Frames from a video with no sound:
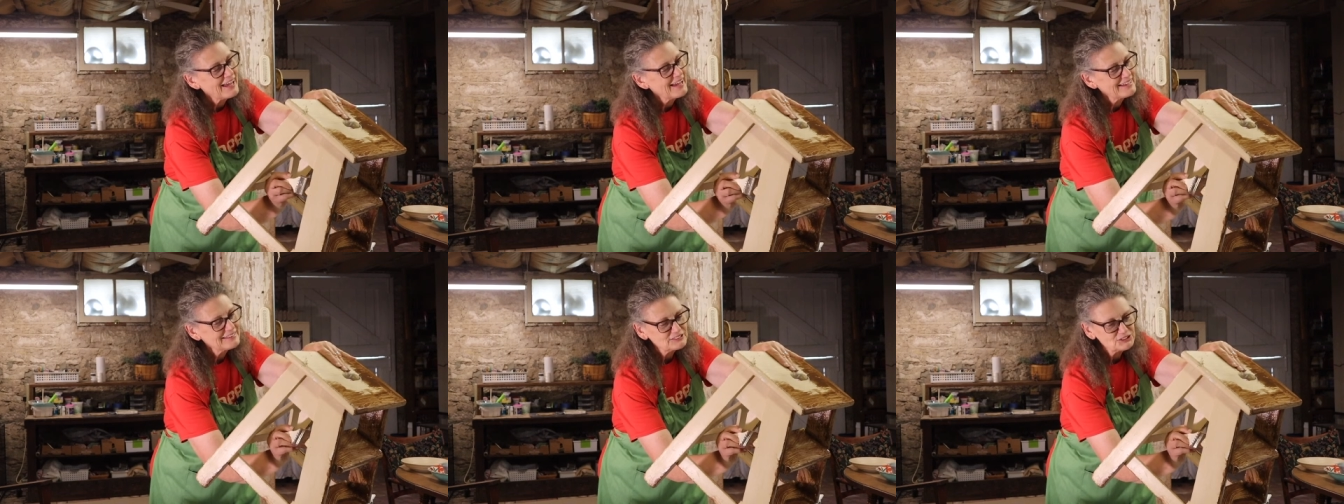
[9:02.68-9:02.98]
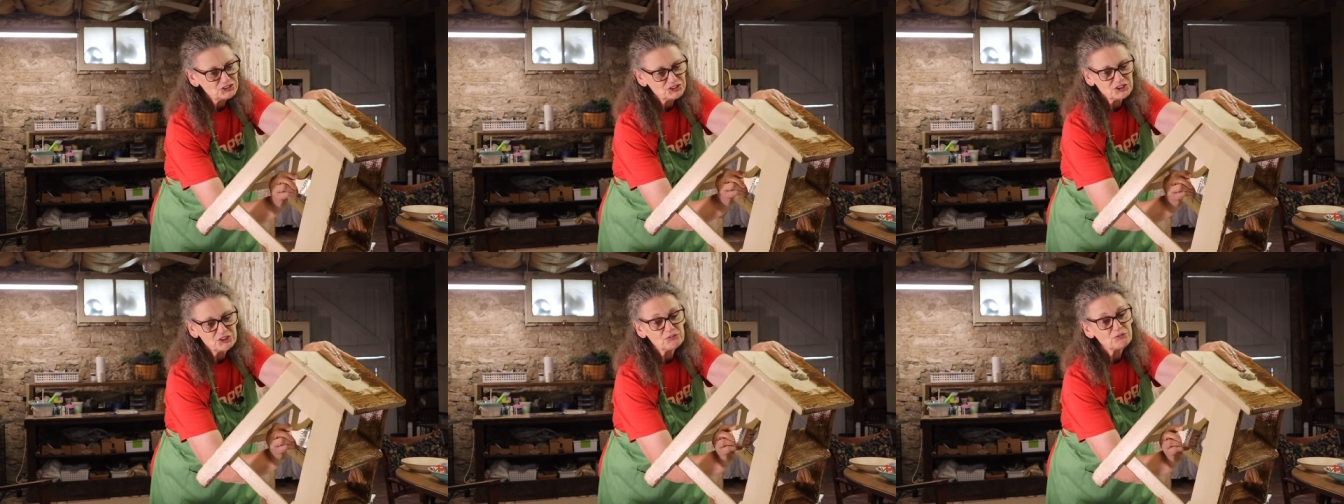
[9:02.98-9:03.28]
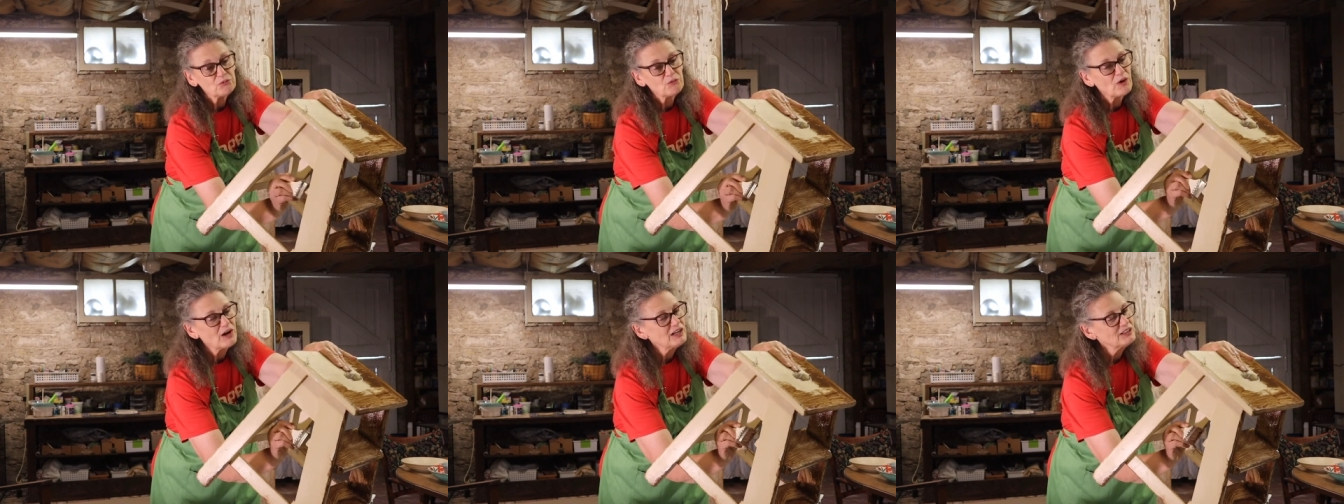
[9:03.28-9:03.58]
and she
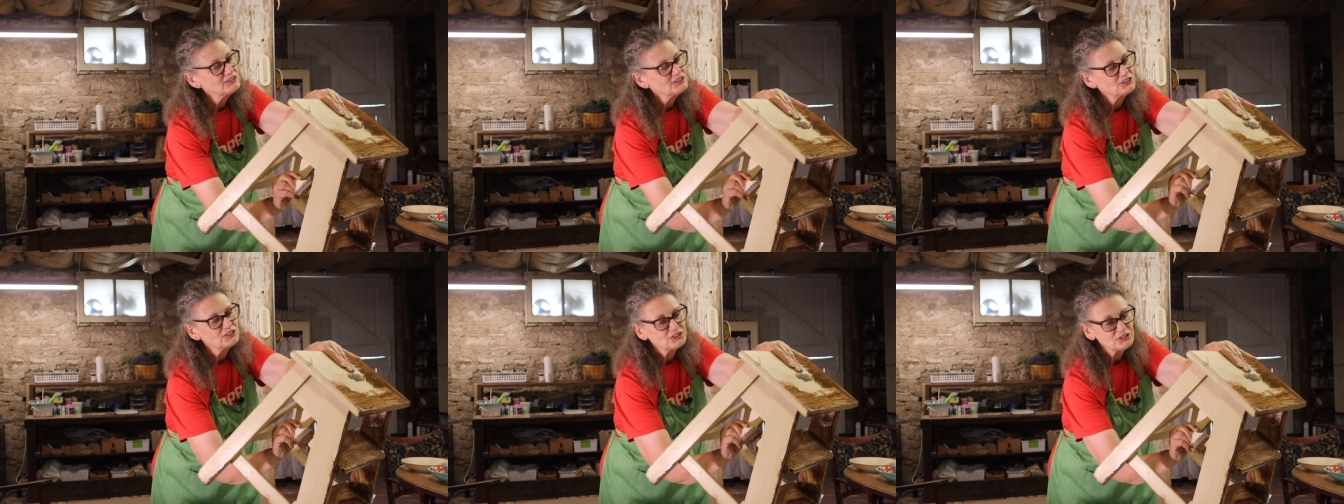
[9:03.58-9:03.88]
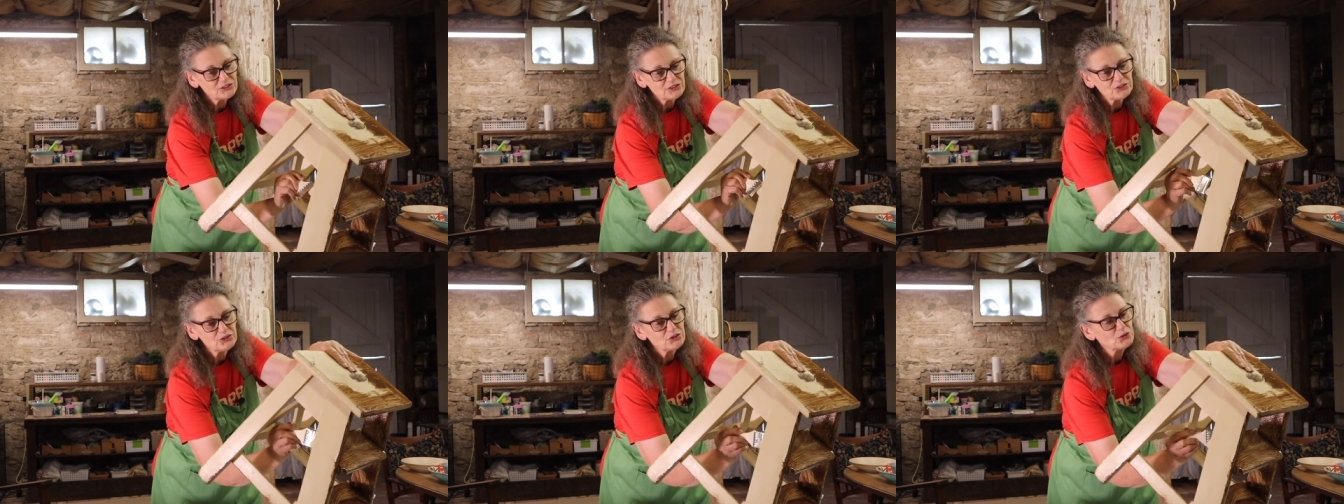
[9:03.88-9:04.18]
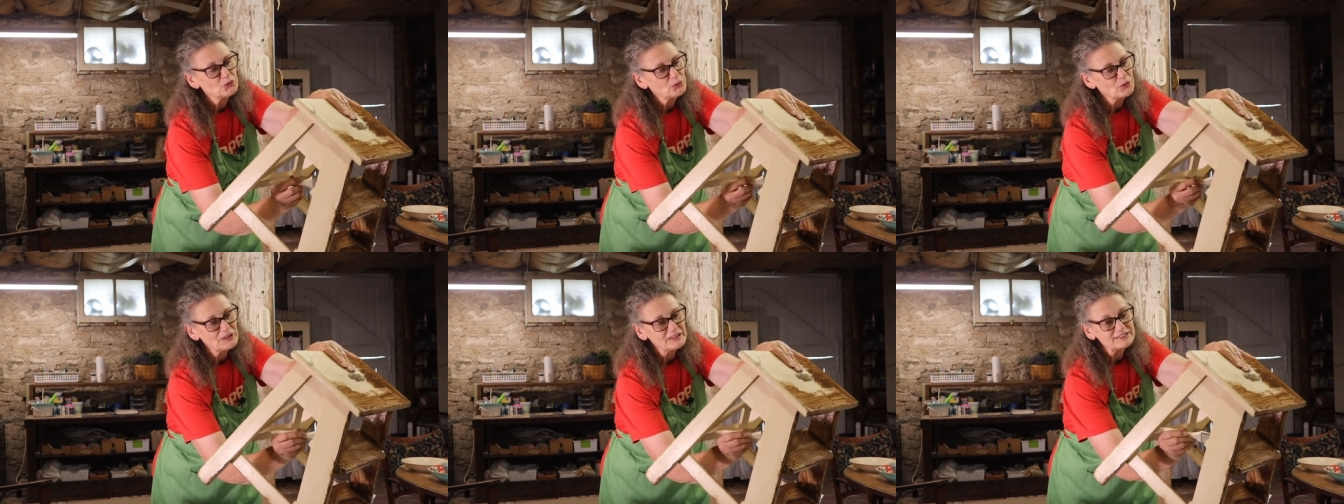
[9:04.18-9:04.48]
runs to the
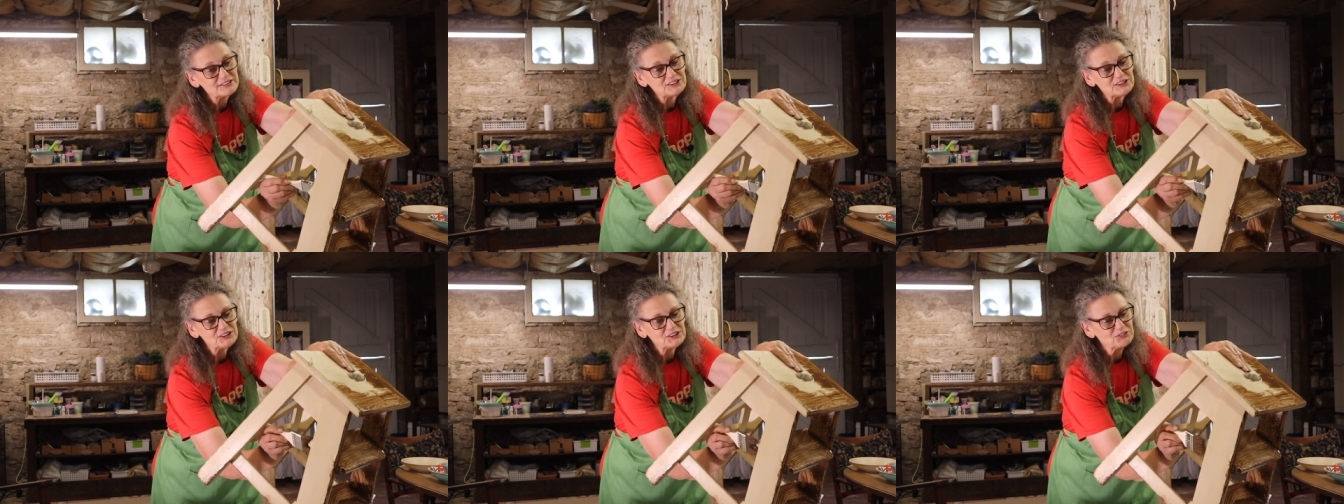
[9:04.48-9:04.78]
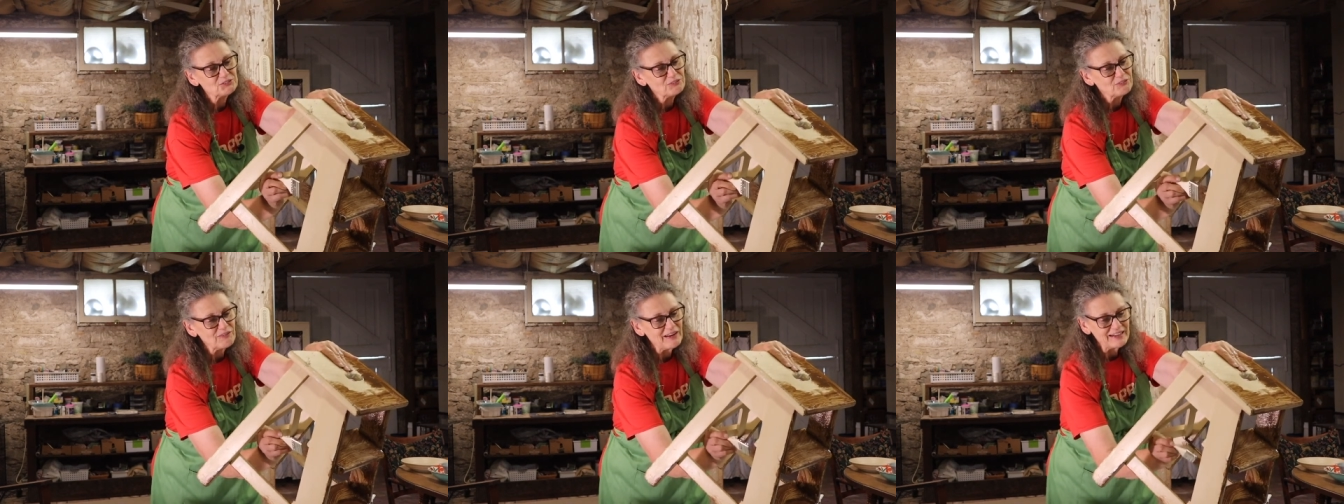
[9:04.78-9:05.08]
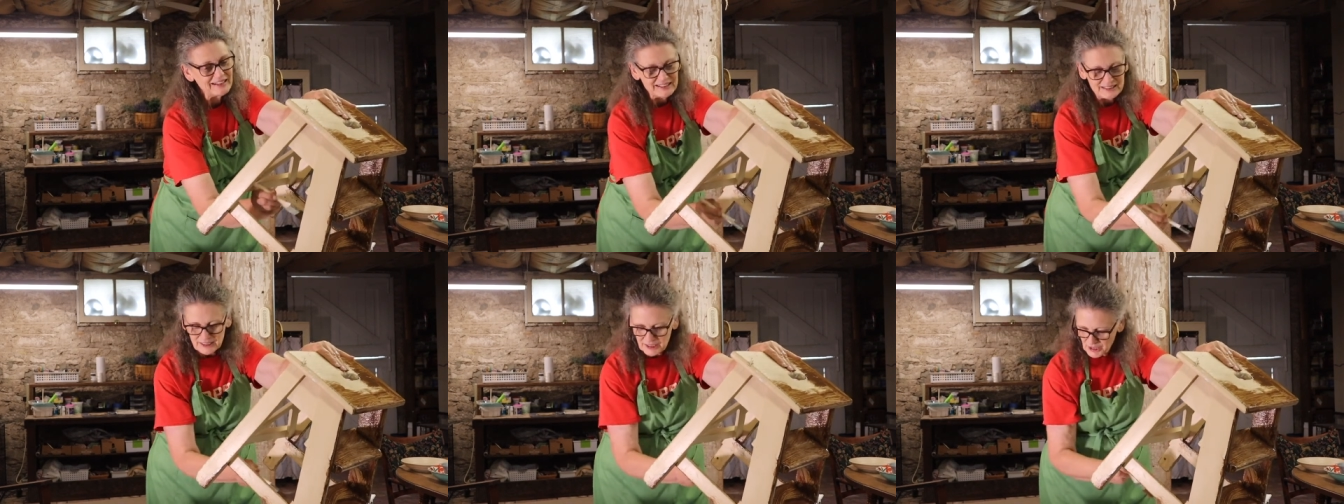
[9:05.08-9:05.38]
door. She's
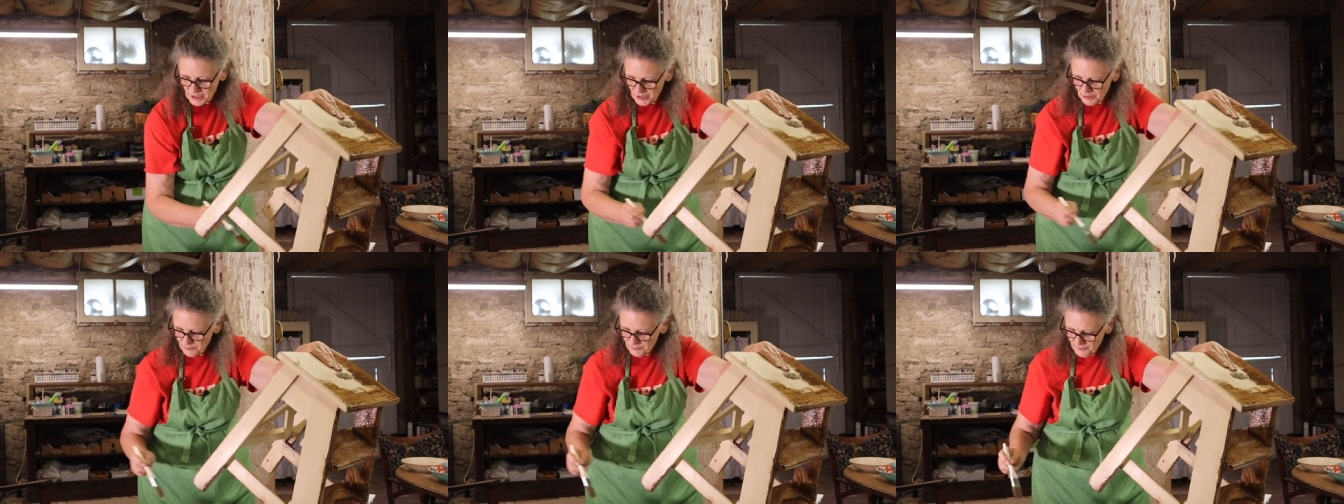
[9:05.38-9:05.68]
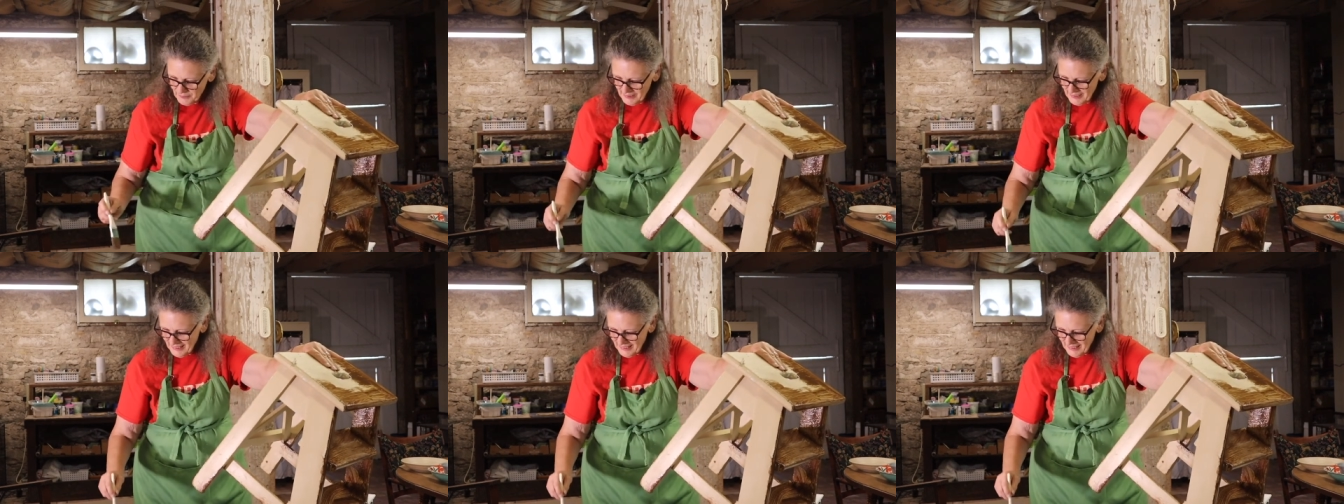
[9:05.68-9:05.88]
ready to go.